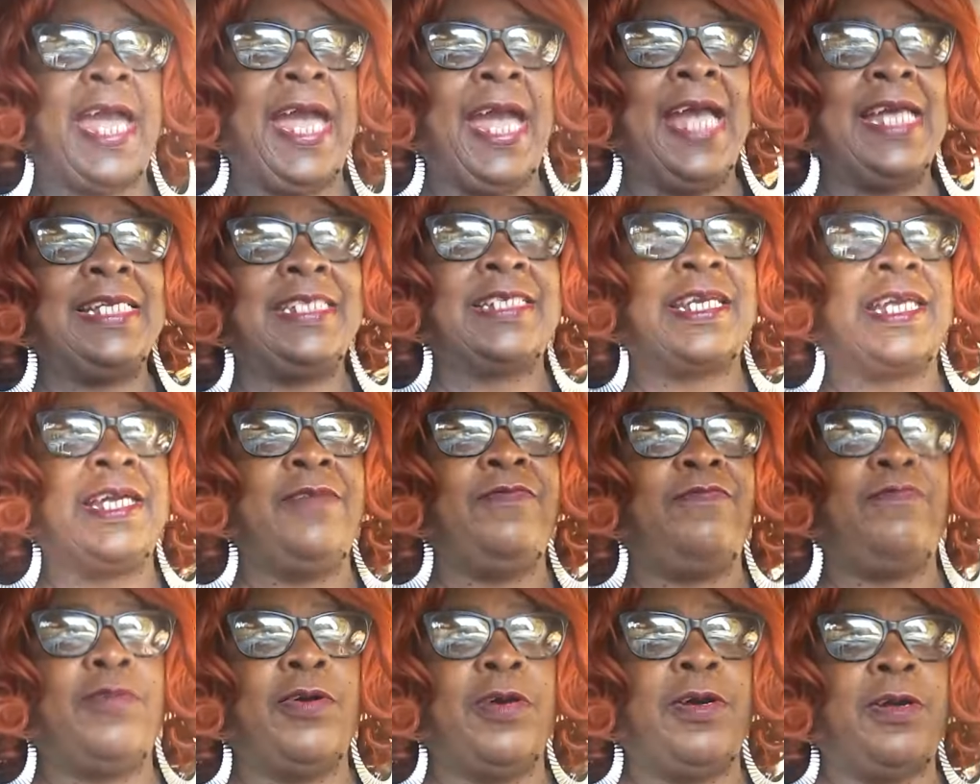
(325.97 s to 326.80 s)

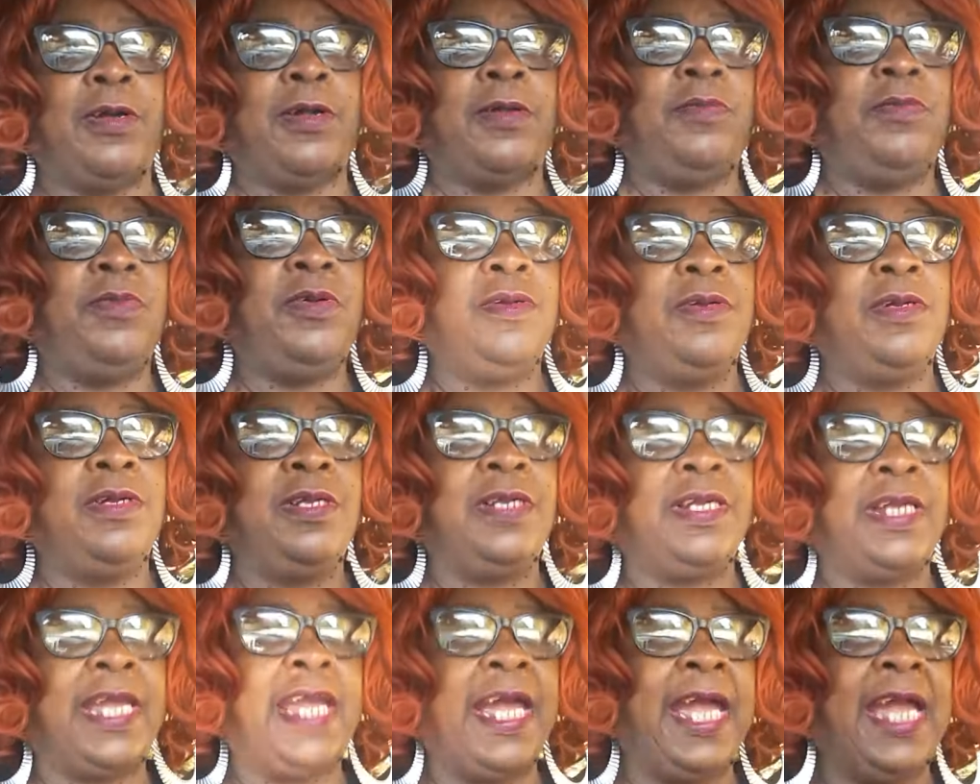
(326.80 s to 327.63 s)
asking for
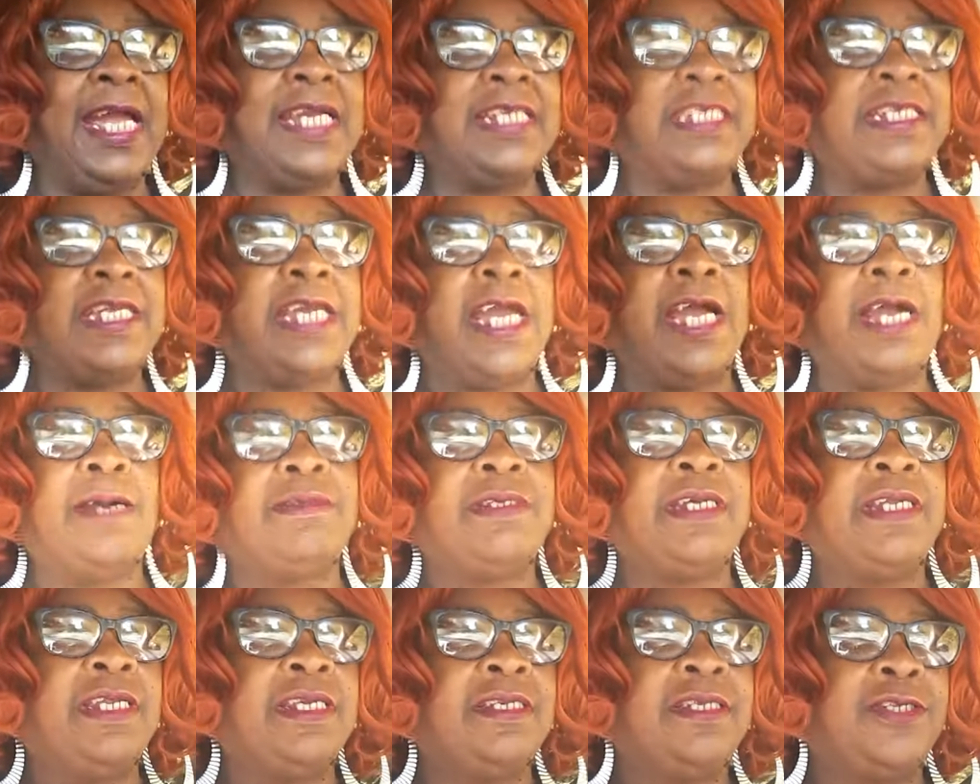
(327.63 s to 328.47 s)
cash
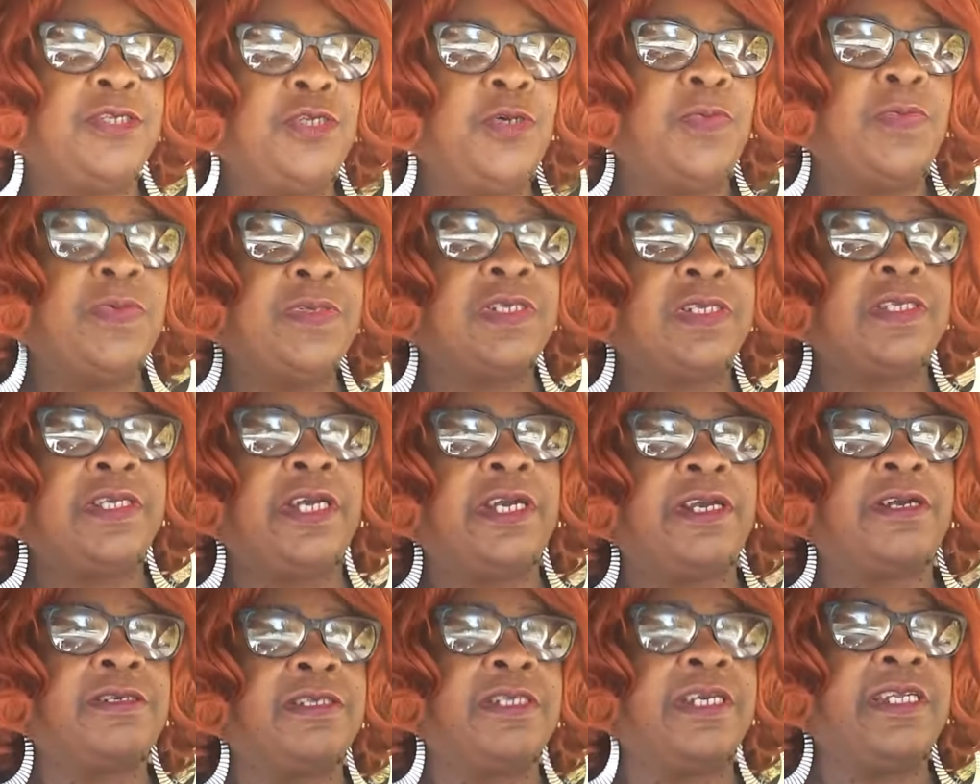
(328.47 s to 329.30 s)
apps and the super
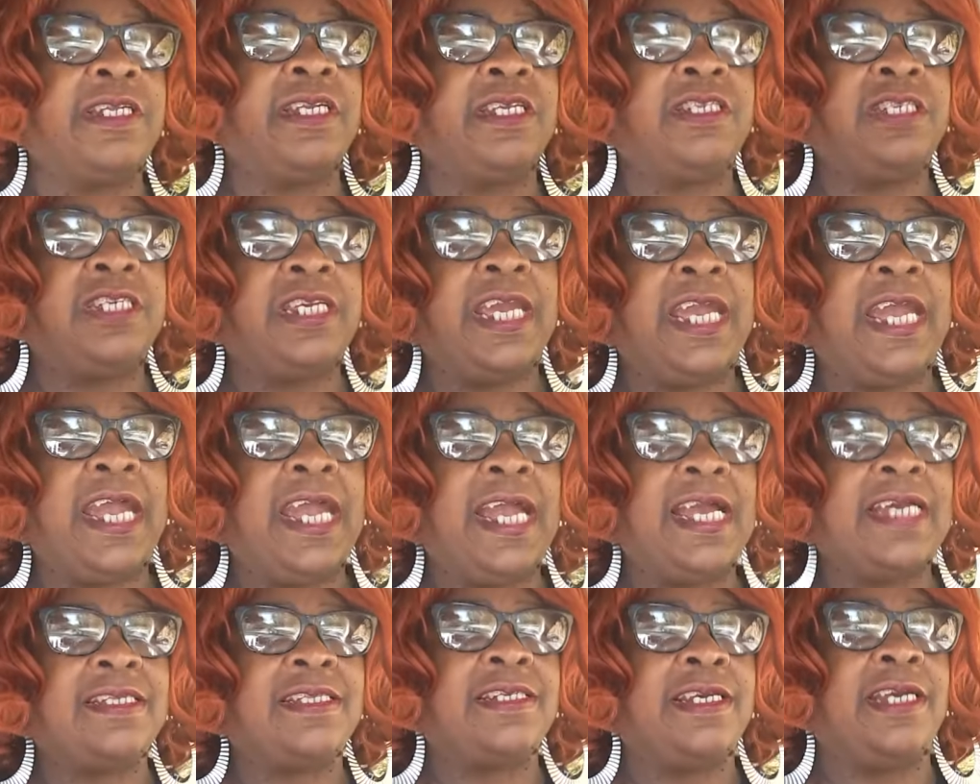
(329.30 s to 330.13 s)
stickers and the
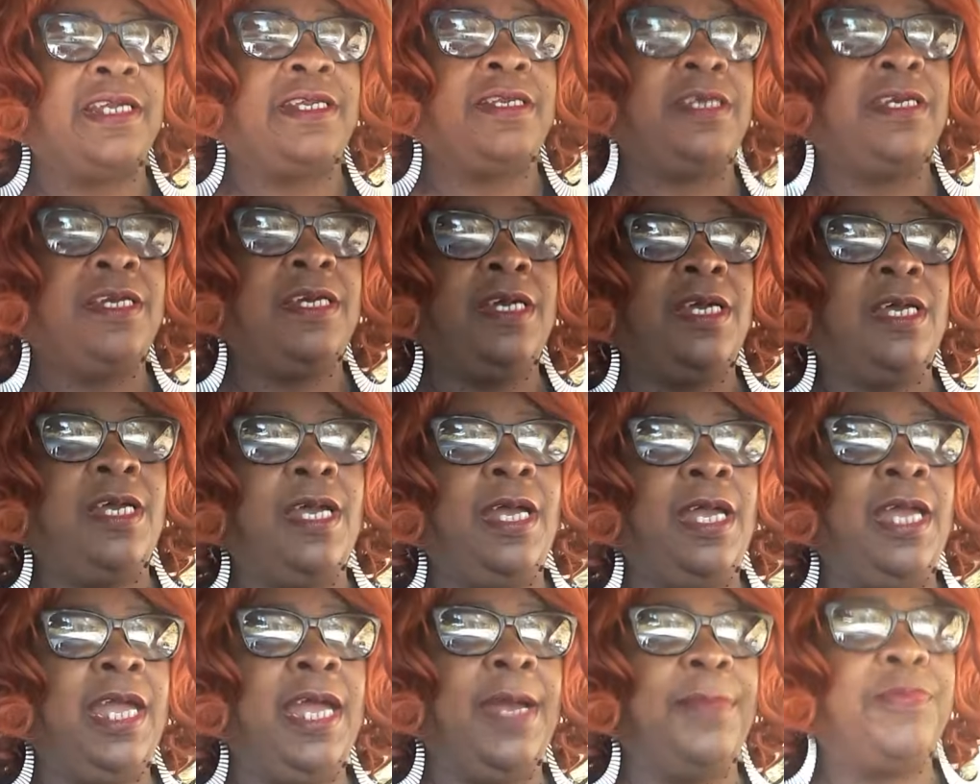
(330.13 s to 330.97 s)
chats
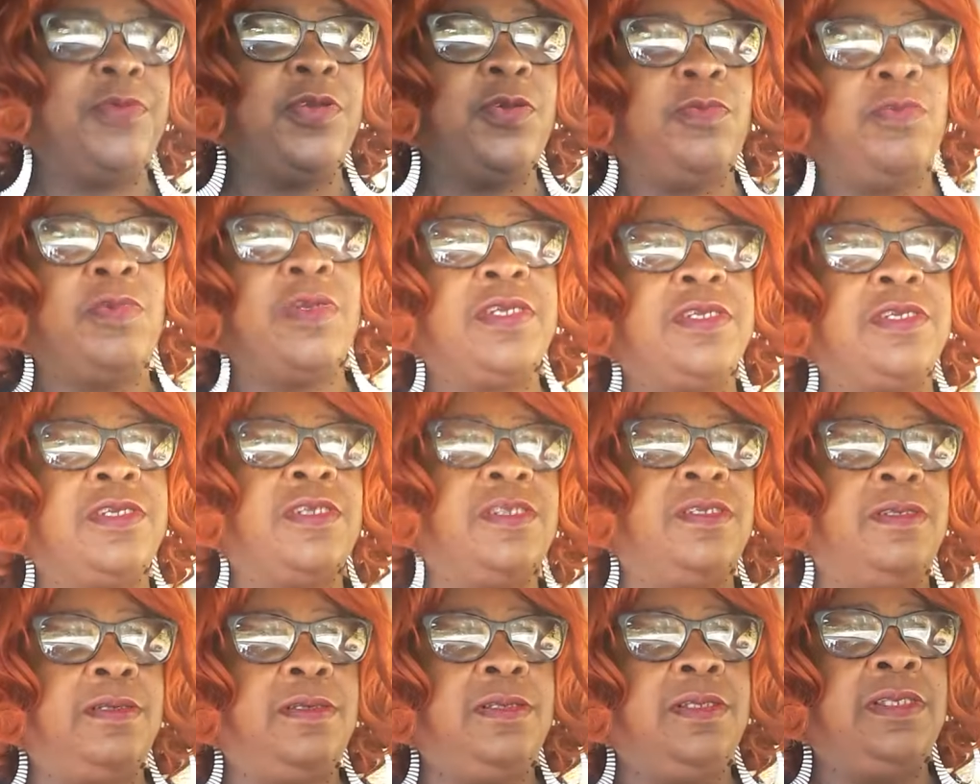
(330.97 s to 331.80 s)
and help you with
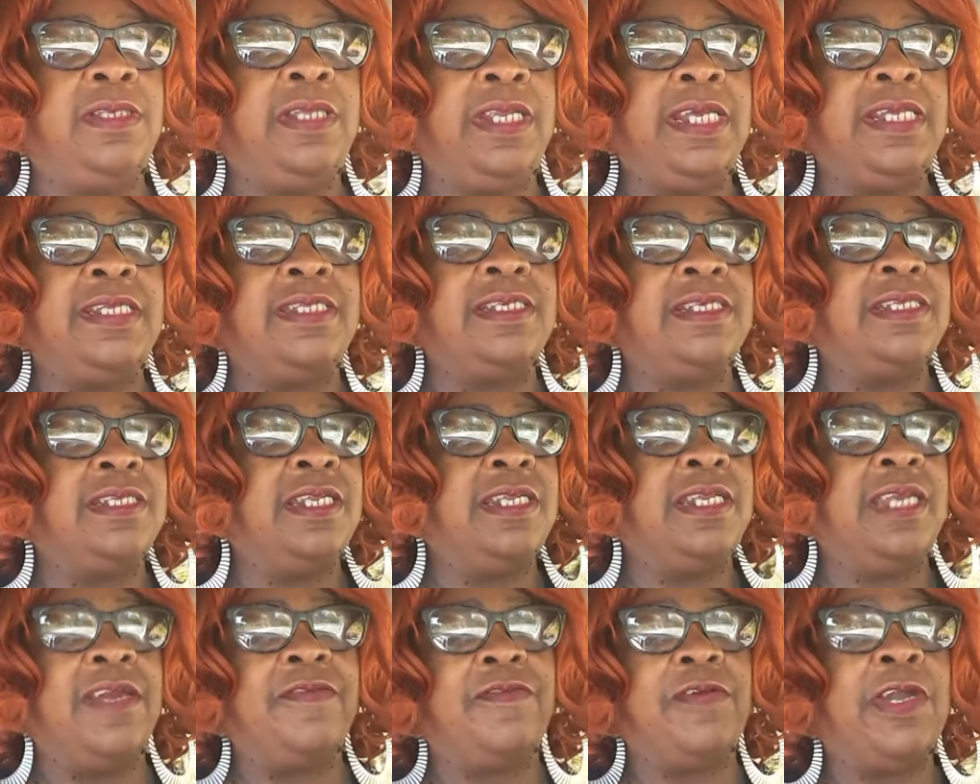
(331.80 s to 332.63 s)
your nieces
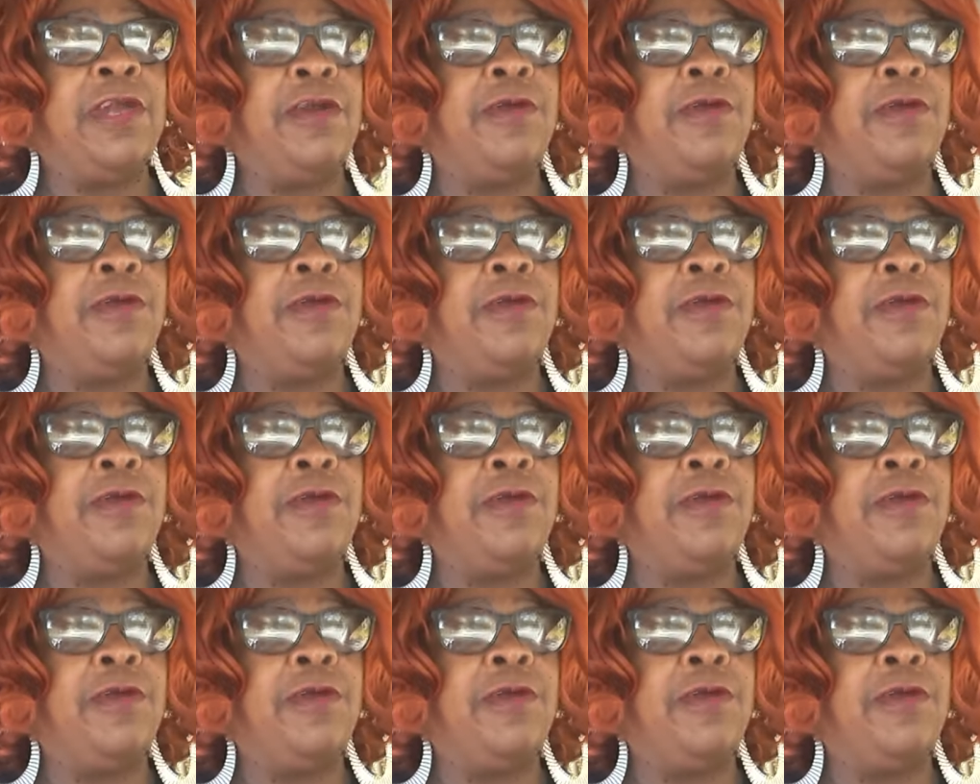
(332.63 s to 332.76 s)
and nephews,